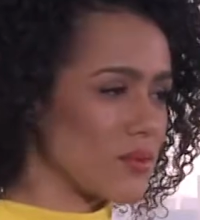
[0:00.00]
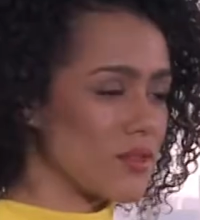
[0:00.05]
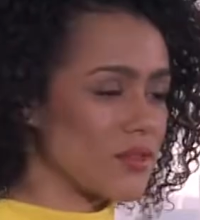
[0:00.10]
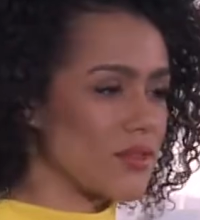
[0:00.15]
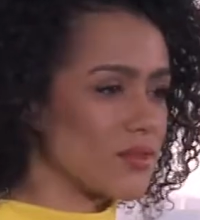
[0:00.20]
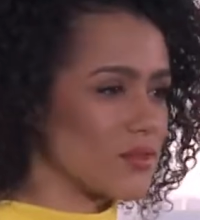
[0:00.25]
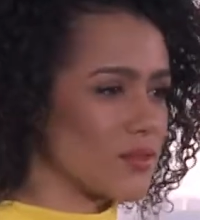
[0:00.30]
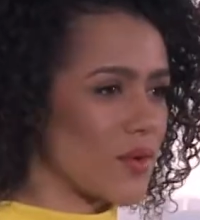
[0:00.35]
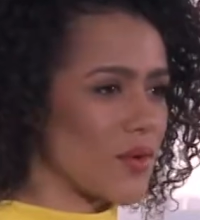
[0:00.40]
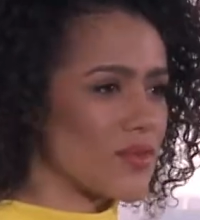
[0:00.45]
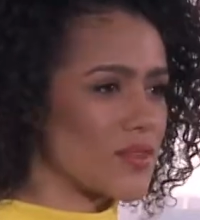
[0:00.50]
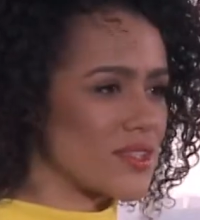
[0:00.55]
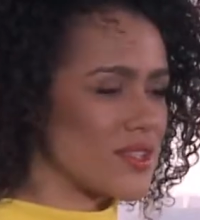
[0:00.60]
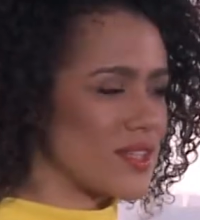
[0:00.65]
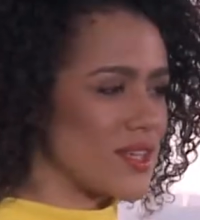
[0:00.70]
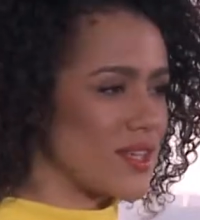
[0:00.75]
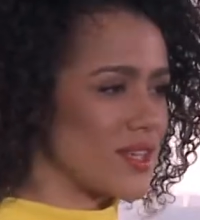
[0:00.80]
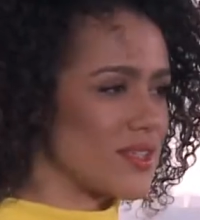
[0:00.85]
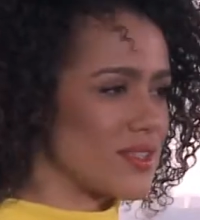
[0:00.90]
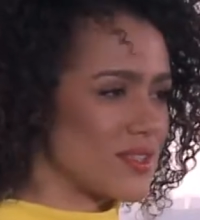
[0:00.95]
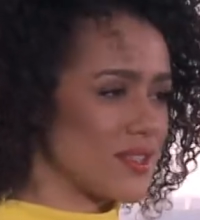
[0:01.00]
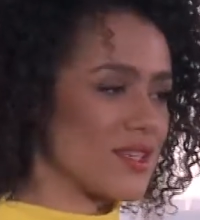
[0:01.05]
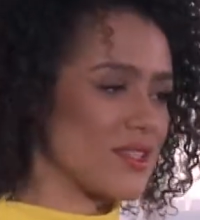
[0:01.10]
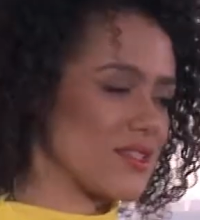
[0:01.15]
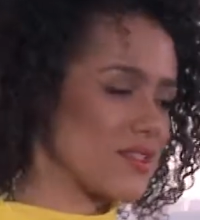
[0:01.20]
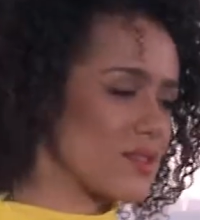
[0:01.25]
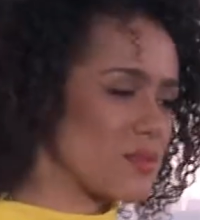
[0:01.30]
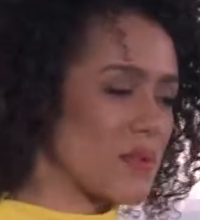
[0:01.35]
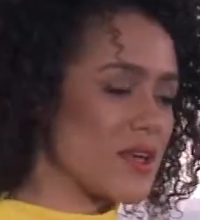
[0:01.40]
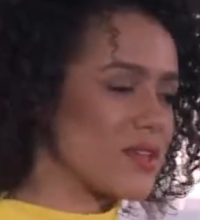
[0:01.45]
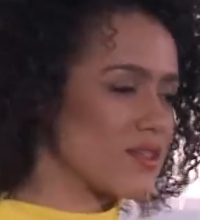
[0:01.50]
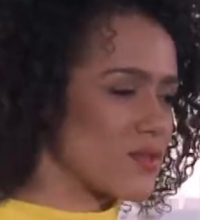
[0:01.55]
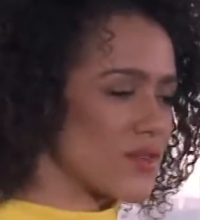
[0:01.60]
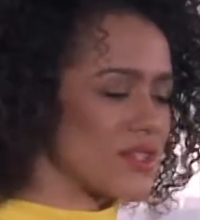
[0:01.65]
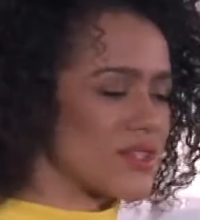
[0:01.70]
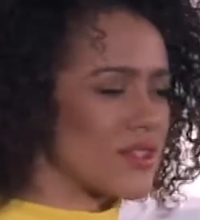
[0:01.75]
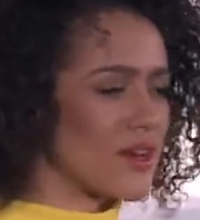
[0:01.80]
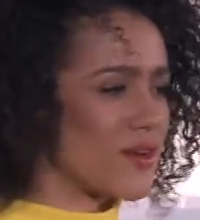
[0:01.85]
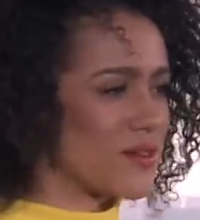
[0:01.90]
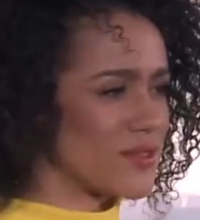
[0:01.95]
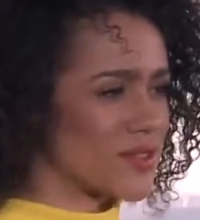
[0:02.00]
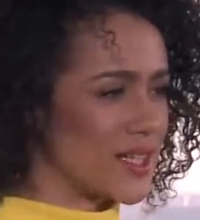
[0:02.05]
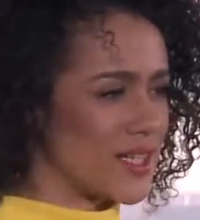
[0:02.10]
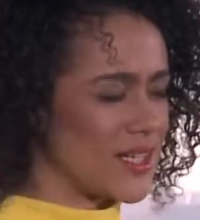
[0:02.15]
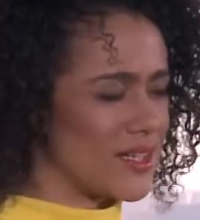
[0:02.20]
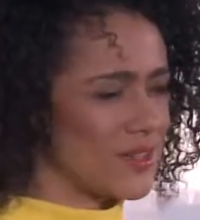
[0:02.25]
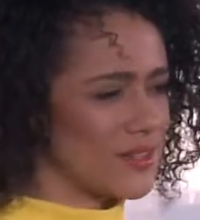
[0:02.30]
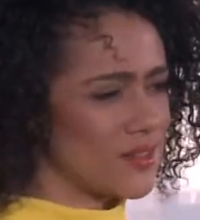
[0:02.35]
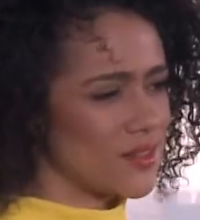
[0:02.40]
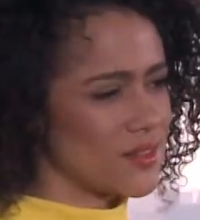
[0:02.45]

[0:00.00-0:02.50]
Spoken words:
will obviously, it speaks for itself really.